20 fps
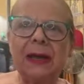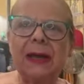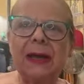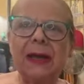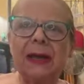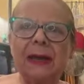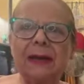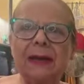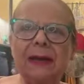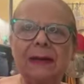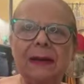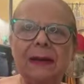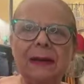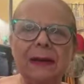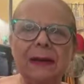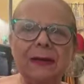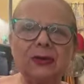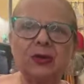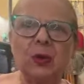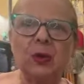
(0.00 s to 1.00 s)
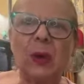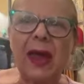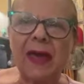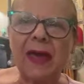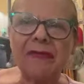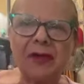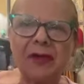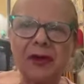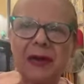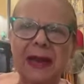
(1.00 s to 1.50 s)
and uh,
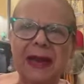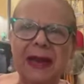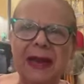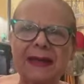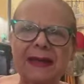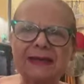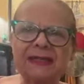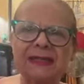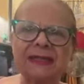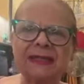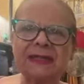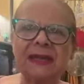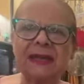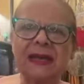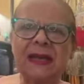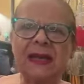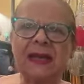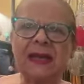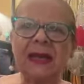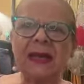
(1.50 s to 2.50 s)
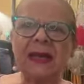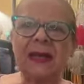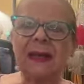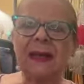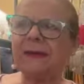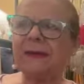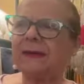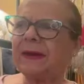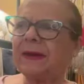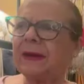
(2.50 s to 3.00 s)
togetherness
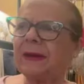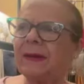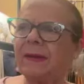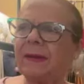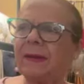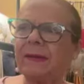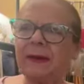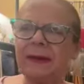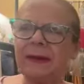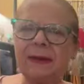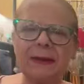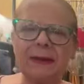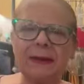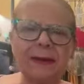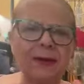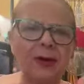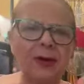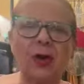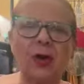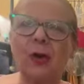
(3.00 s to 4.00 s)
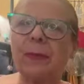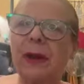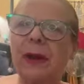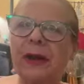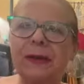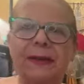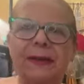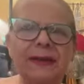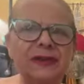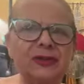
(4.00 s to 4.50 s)
and uh,
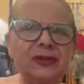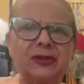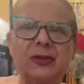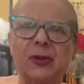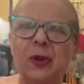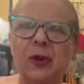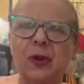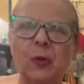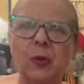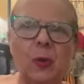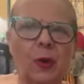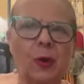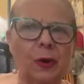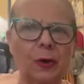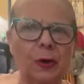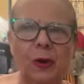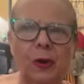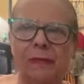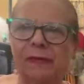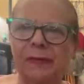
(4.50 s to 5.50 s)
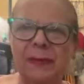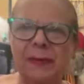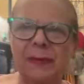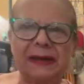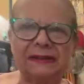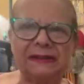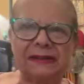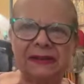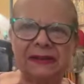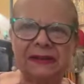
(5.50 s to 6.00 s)
nobody there's no war over
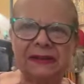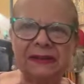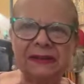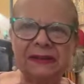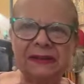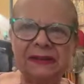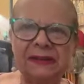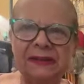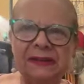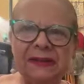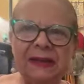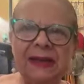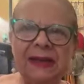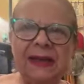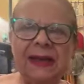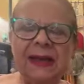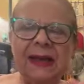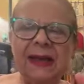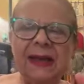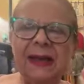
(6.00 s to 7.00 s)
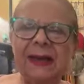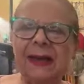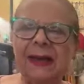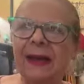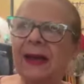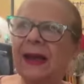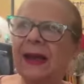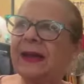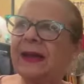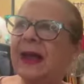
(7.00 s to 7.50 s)
mate
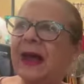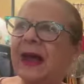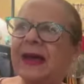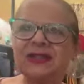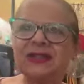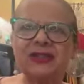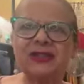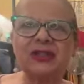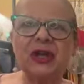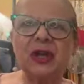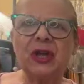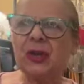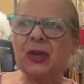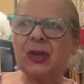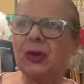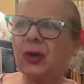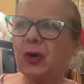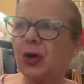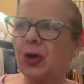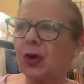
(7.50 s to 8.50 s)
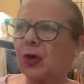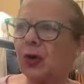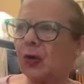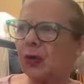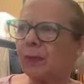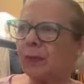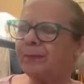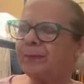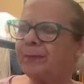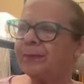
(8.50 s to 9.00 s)
and it has
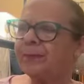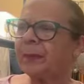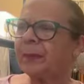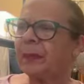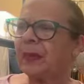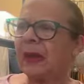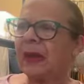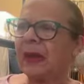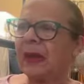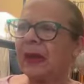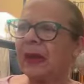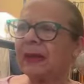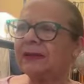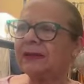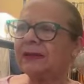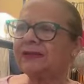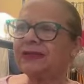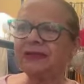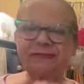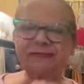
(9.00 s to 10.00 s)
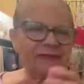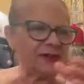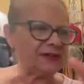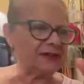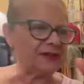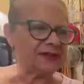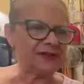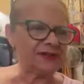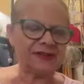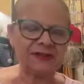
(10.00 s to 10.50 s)
no uh,
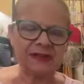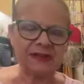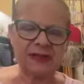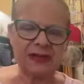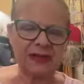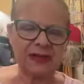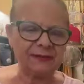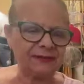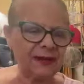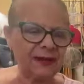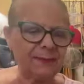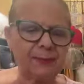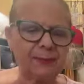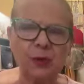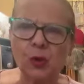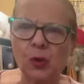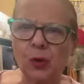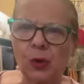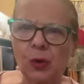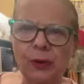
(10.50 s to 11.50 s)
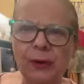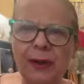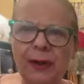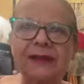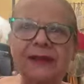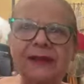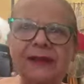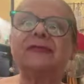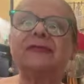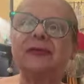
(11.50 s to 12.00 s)
difference the poor
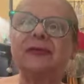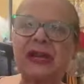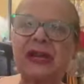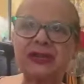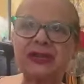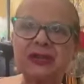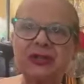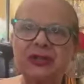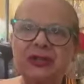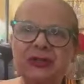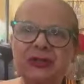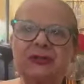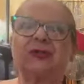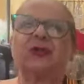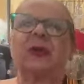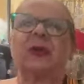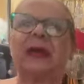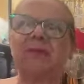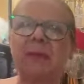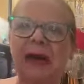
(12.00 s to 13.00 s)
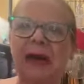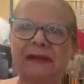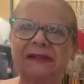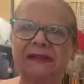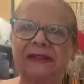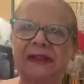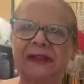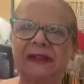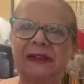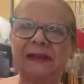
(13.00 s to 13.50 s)
and the rich drink
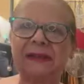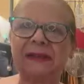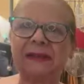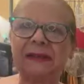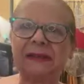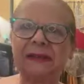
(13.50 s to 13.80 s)
mate.